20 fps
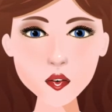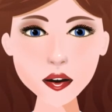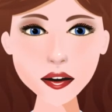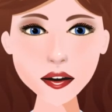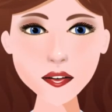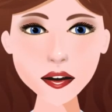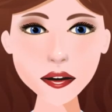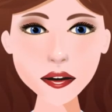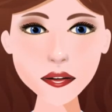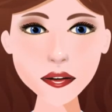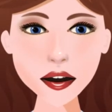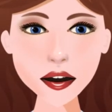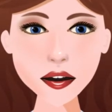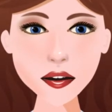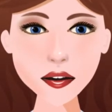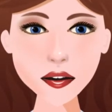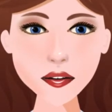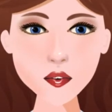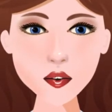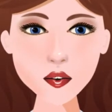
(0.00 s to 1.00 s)
She was
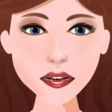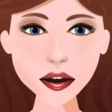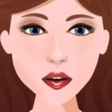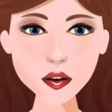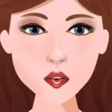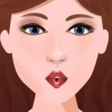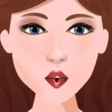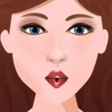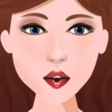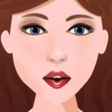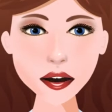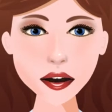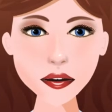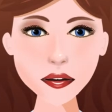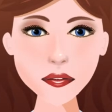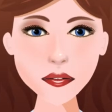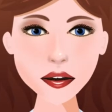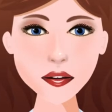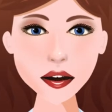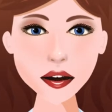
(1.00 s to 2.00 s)
dancing professionally
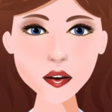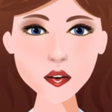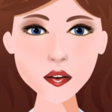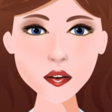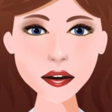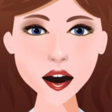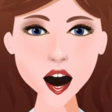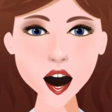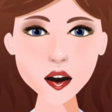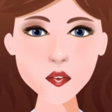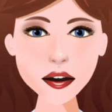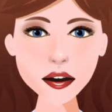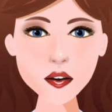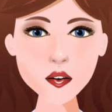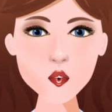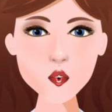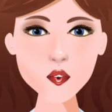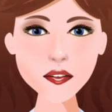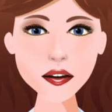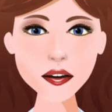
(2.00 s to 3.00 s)
by the age of
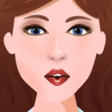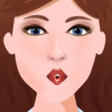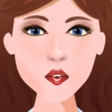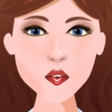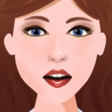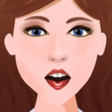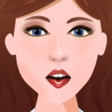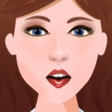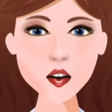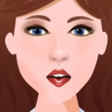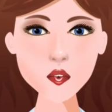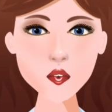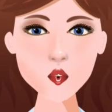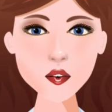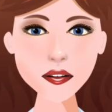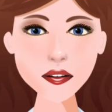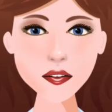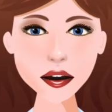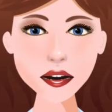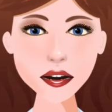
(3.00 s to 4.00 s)
14. She won
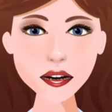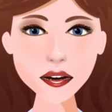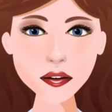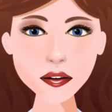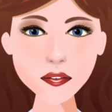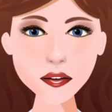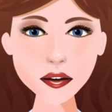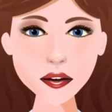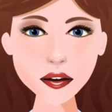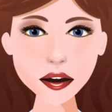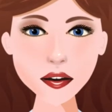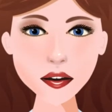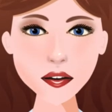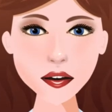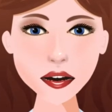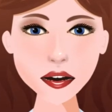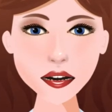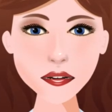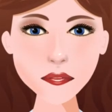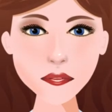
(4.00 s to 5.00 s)
scholarships to several
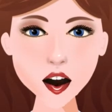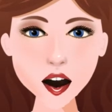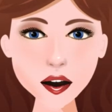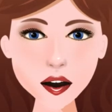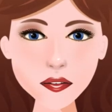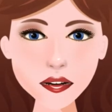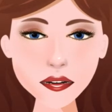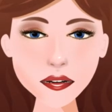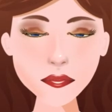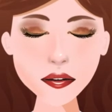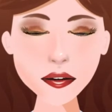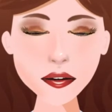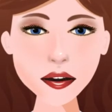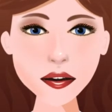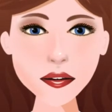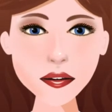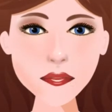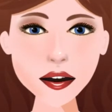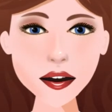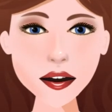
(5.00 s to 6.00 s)
ballet schools,
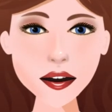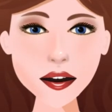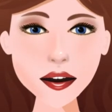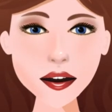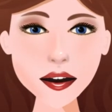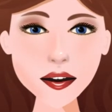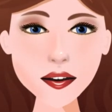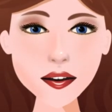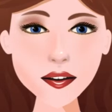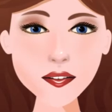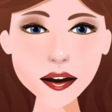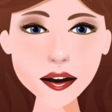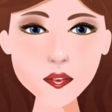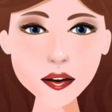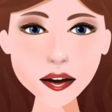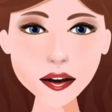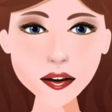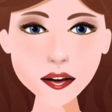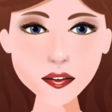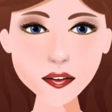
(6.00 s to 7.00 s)
including the
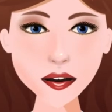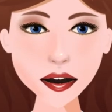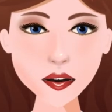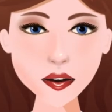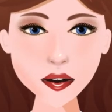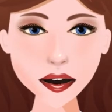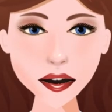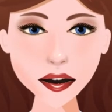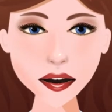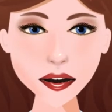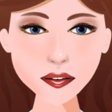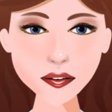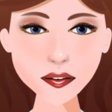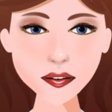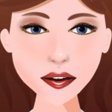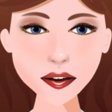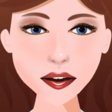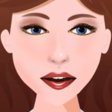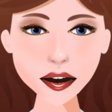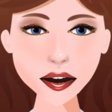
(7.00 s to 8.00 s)
American Ballet
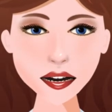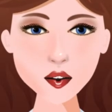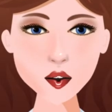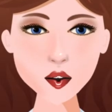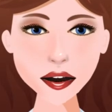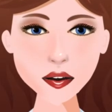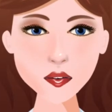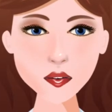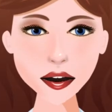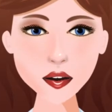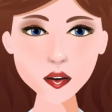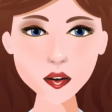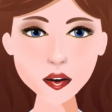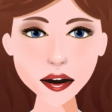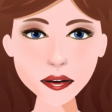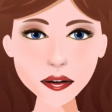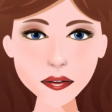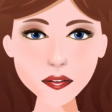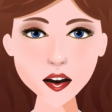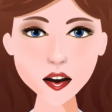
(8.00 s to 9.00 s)
Theater, the San
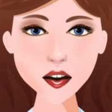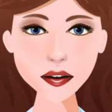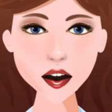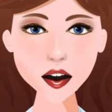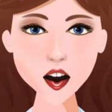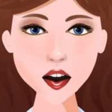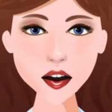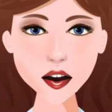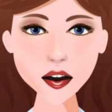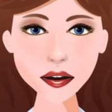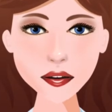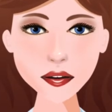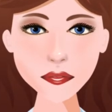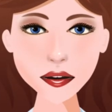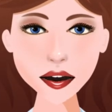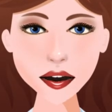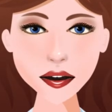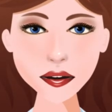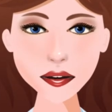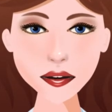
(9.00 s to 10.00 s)
Francisco Ballet,
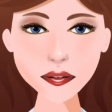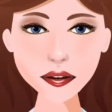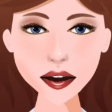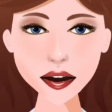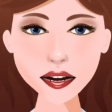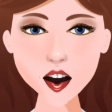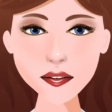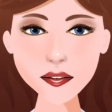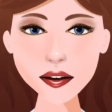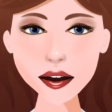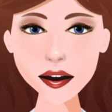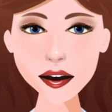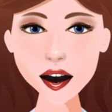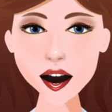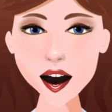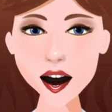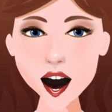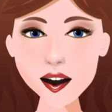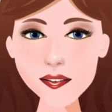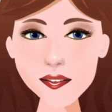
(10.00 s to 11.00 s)
and the
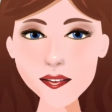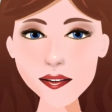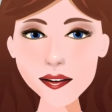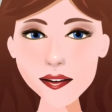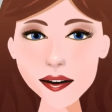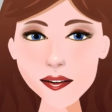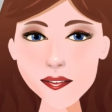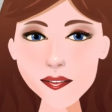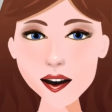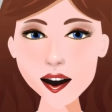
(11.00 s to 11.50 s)
Pennsylvania Ballet.